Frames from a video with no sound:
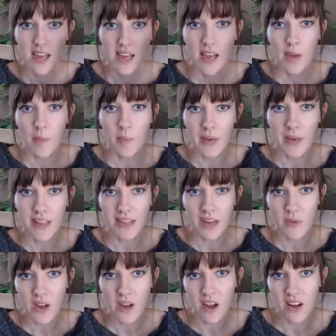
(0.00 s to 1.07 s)
but then
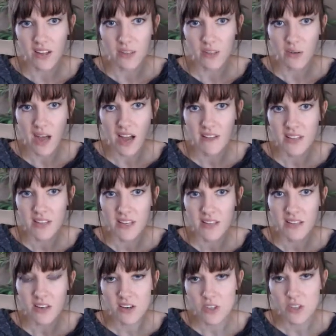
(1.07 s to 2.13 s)
we also have these
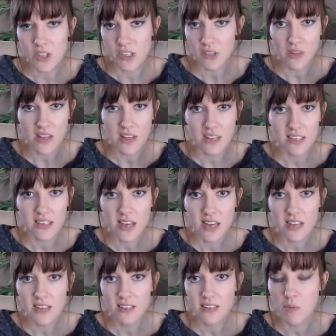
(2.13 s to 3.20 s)
urges or these
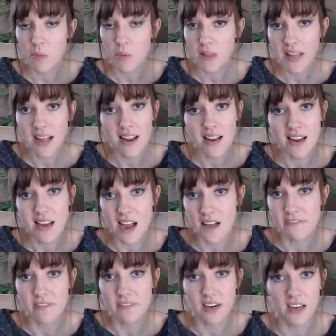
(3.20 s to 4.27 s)
needs to play and have
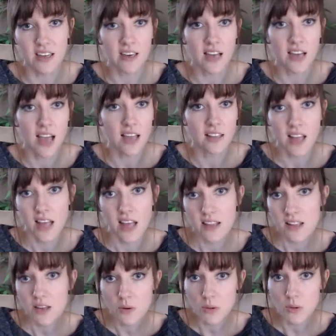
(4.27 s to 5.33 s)
fun and let
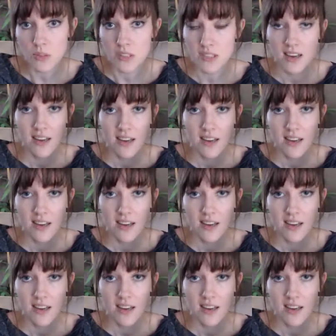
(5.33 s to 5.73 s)
loose,